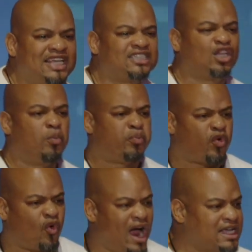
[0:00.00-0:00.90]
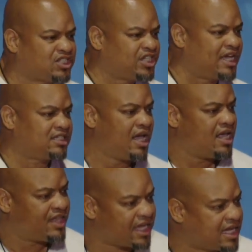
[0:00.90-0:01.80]
is the process
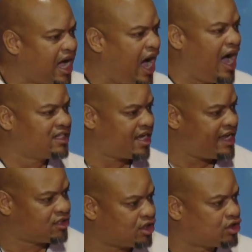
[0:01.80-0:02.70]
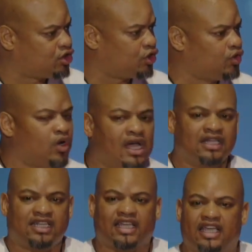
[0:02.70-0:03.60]
that God takes us to
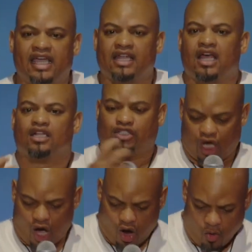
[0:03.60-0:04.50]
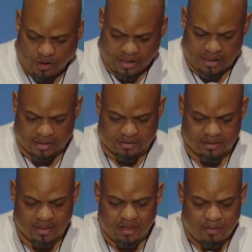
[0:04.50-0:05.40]
to get to holiness.
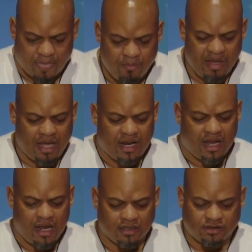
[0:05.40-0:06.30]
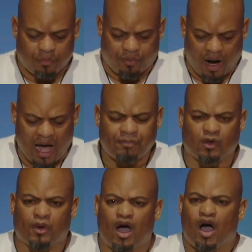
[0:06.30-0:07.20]
Amen. Here's the
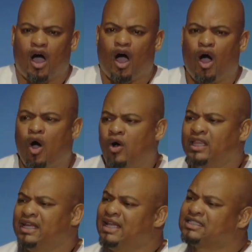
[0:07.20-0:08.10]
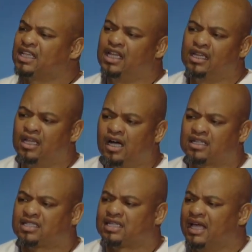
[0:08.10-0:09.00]
problem holiness
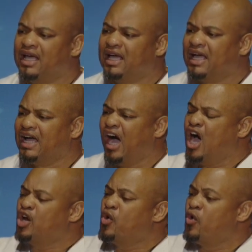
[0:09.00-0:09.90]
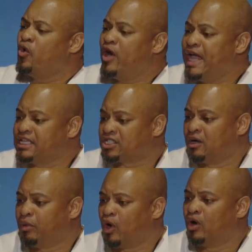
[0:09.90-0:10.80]
looks
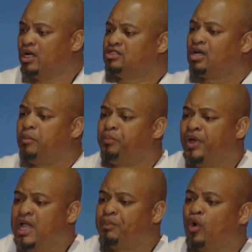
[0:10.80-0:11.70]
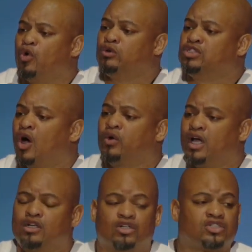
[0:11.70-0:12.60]
unreasonable to people who don't
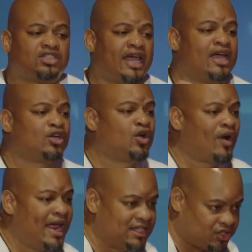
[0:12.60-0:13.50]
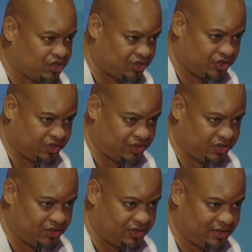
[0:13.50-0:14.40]
understand grace.
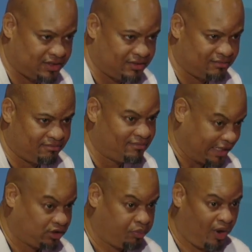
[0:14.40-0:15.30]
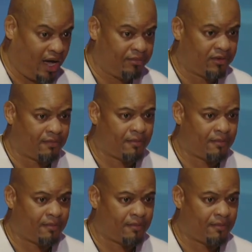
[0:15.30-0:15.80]
That's the problem.